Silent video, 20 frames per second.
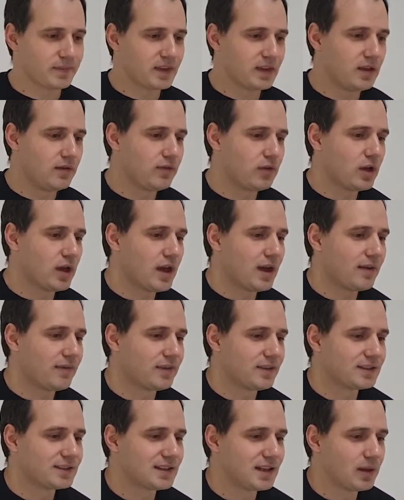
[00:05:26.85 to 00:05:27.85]
If you
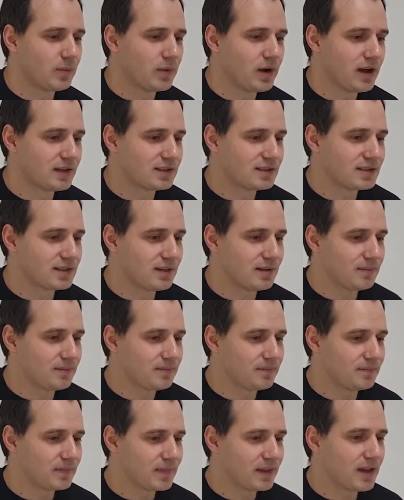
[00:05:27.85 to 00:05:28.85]
have the same answer
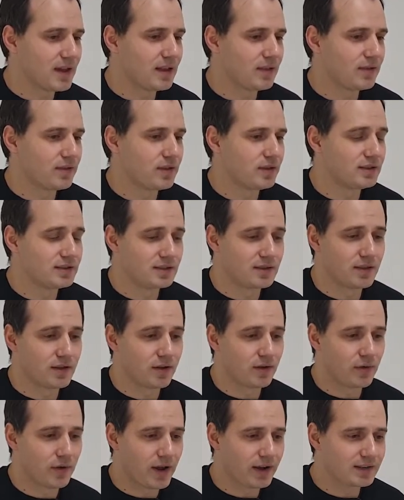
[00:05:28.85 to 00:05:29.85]
and it's the
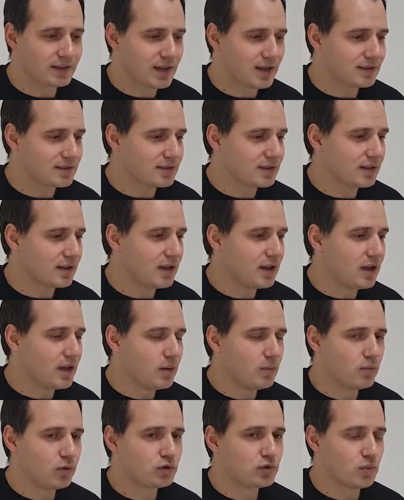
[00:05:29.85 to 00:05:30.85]
correct answer,
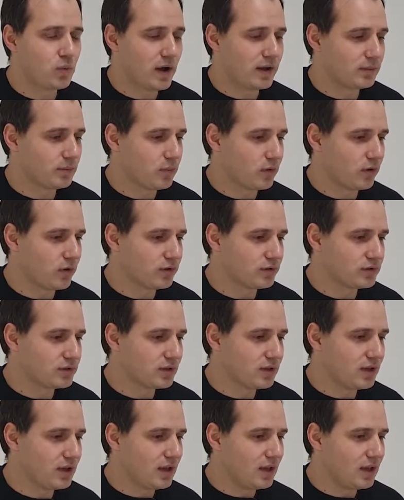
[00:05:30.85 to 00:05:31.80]
put 1 point.